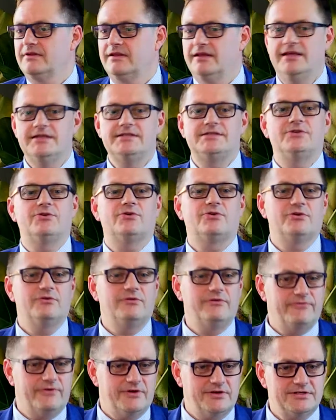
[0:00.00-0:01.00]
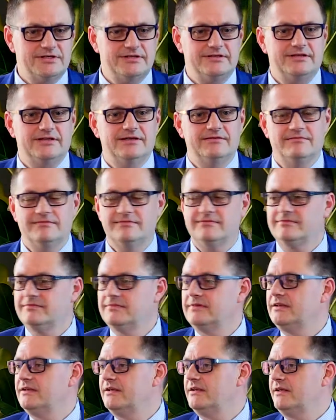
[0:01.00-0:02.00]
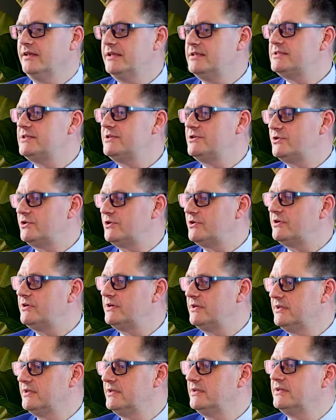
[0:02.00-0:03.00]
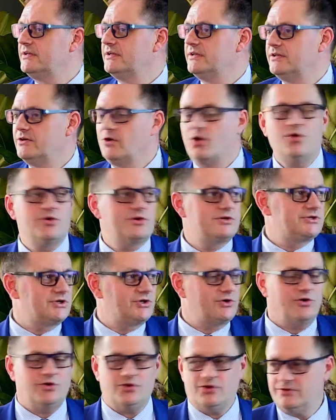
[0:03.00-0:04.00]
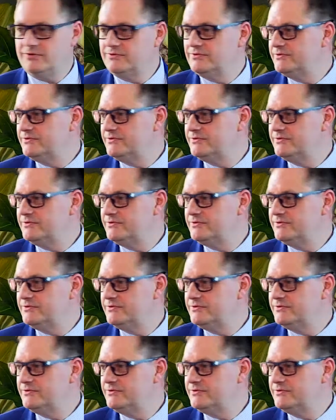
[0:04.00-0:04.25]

Is your university, is your hogeschool,